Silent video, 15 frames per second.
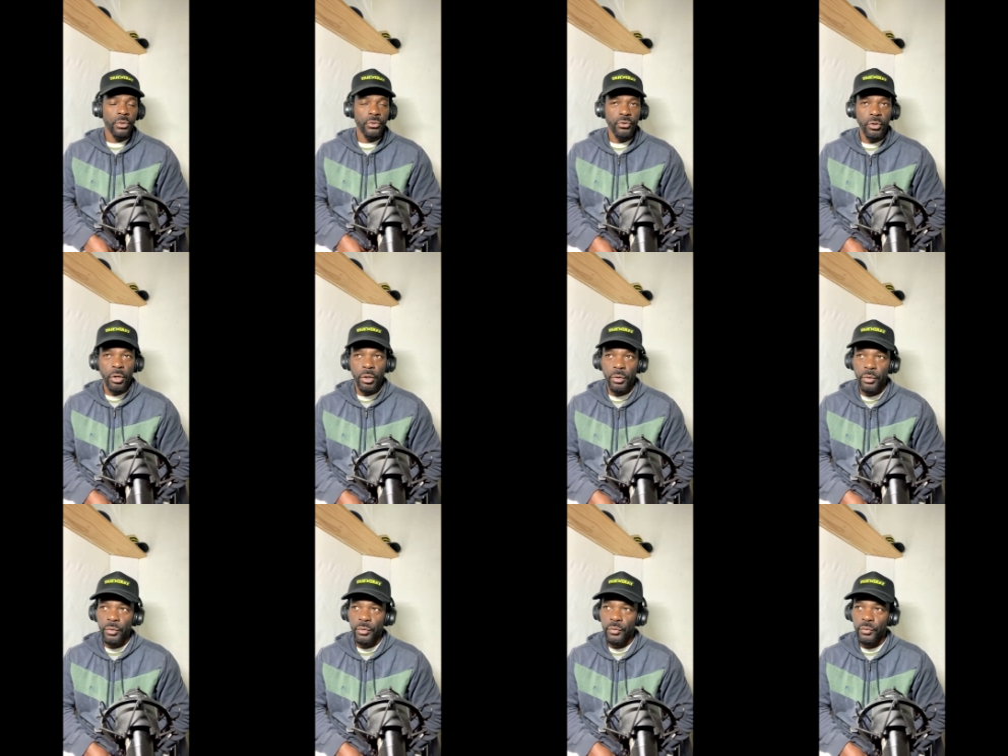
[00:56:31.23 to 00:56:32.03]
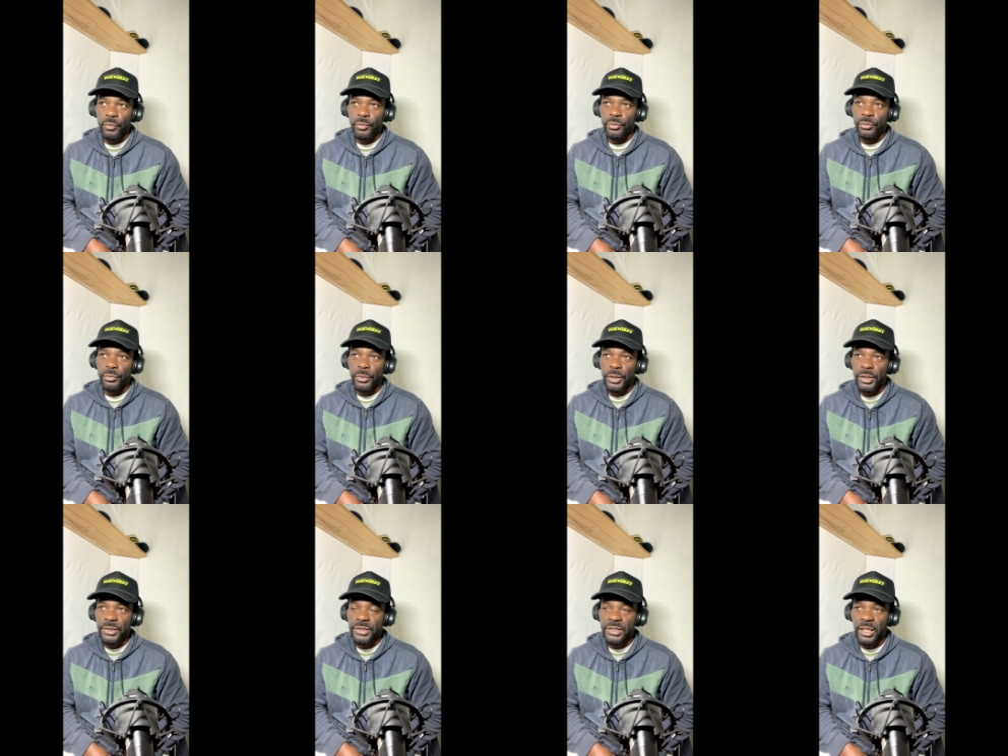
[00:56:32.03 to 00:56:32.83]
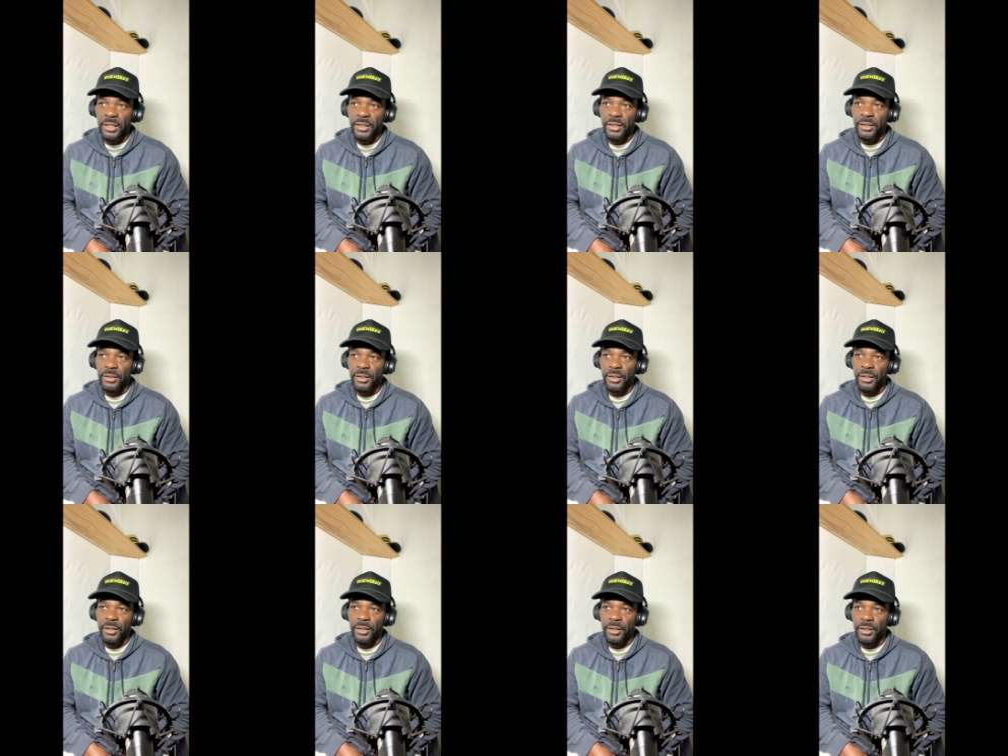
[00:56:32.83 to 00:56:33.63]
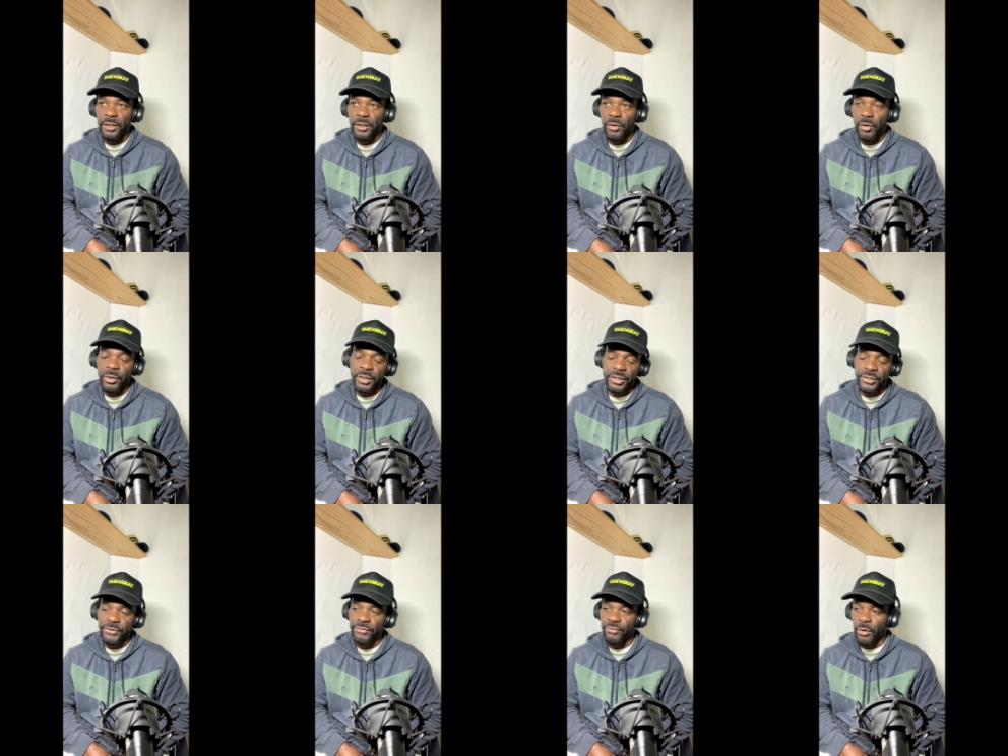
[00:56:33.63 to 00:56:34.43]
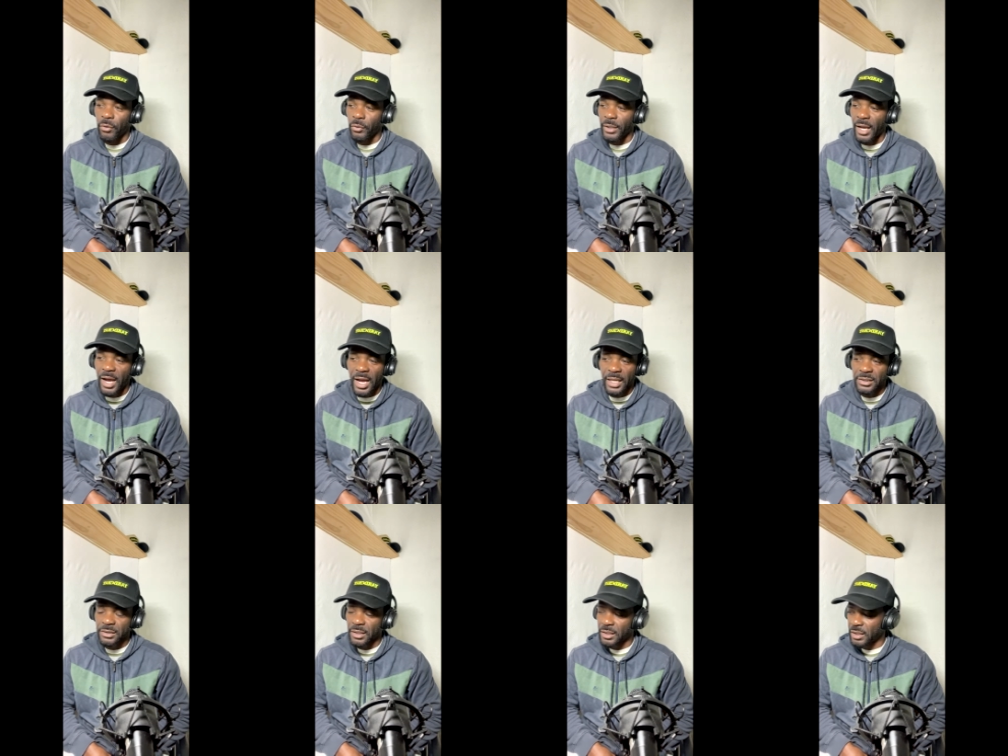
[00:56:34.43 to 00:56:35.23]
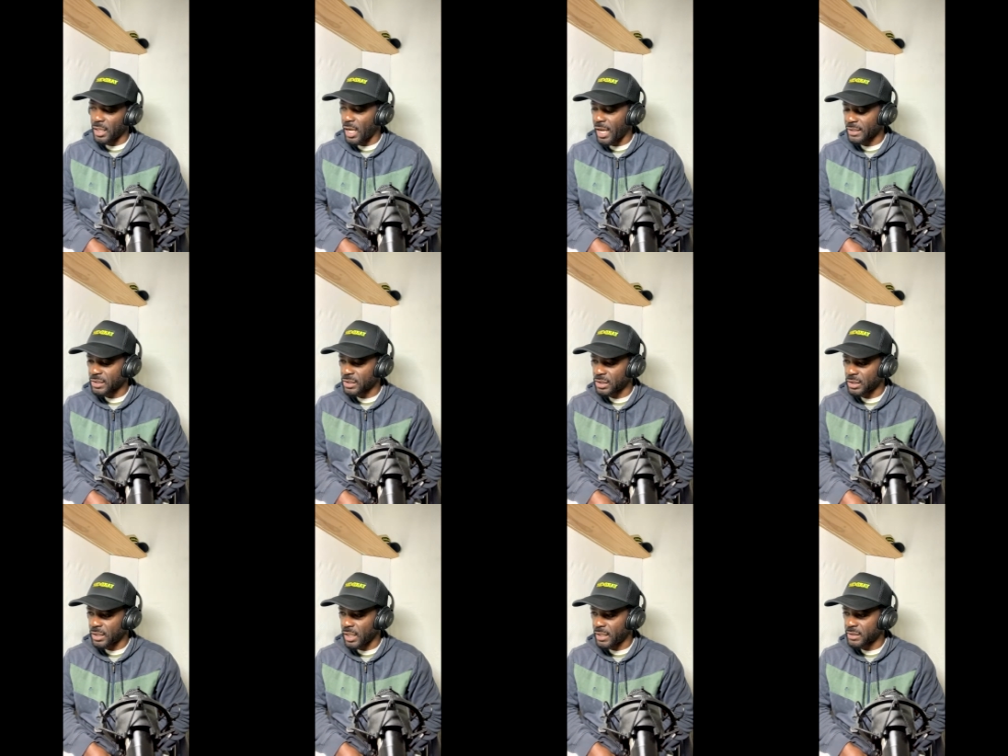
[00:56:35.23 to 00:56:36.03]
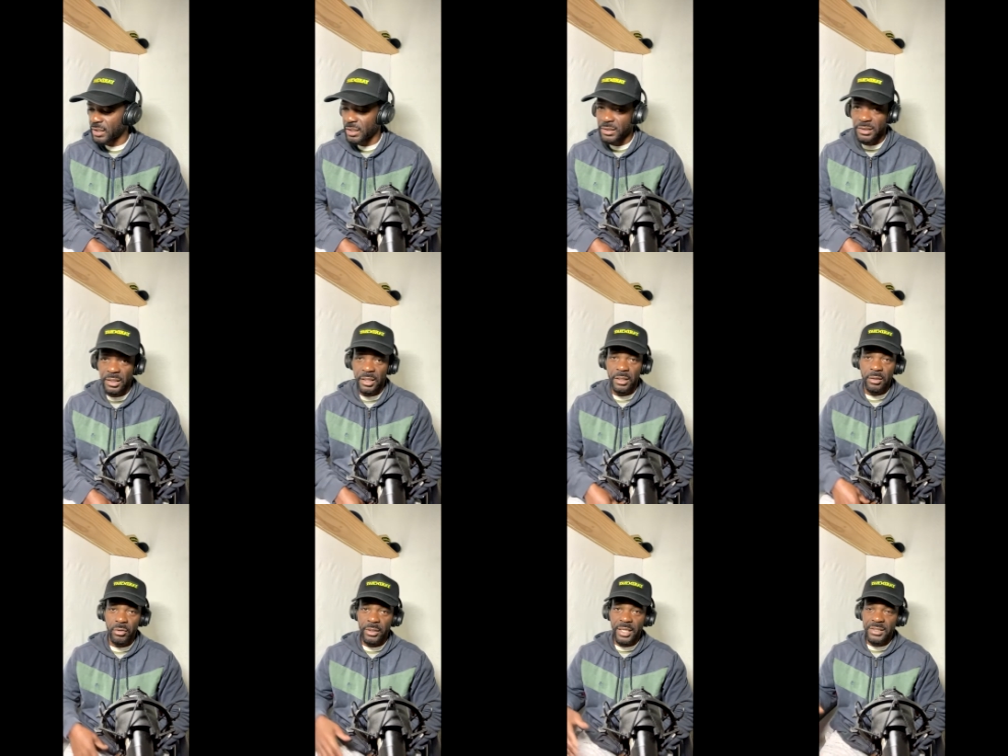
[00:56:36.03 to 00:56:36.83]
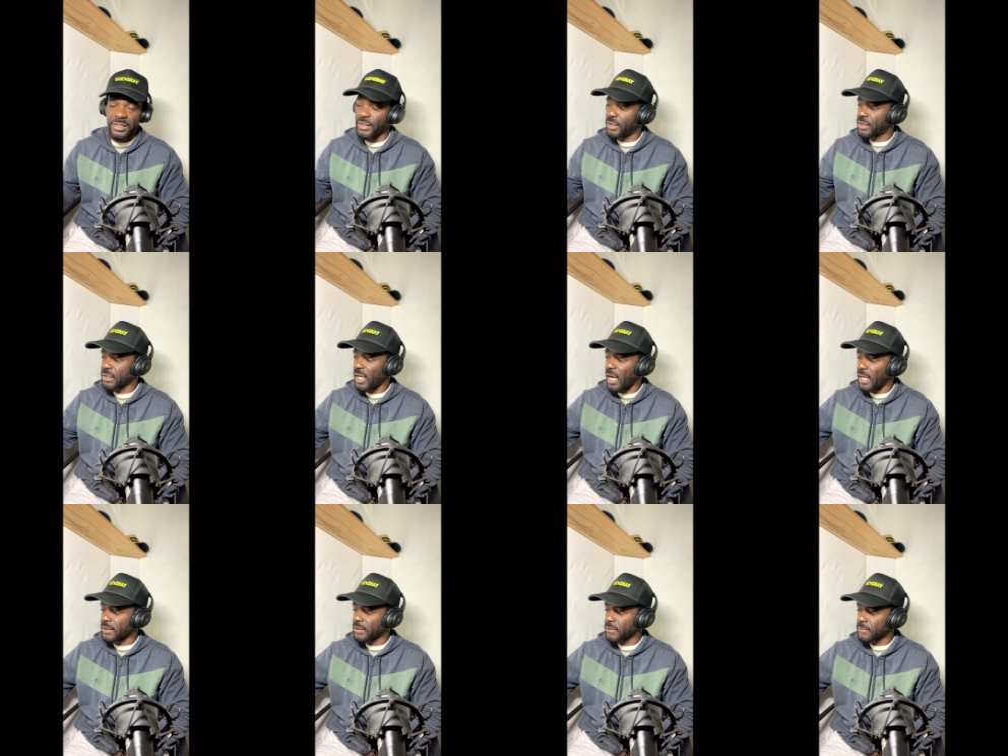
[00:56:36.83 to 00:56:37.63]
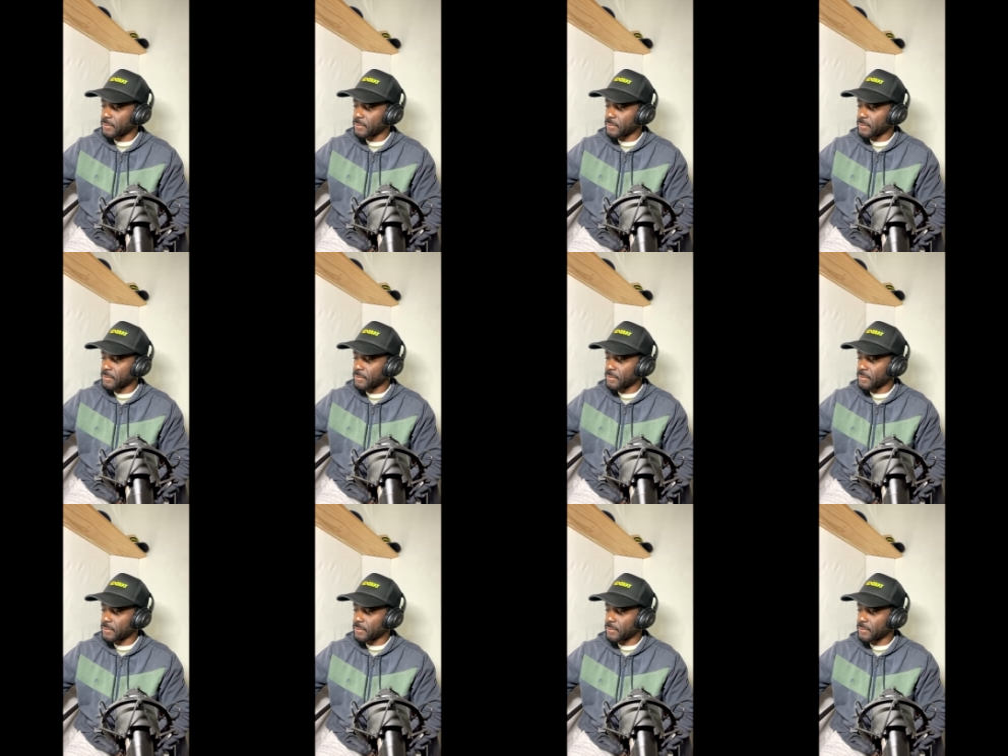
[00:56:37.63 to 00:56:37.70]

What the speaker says: now he's sitting in on his throne, hot, the hot seat, as they say, because that seat is hot.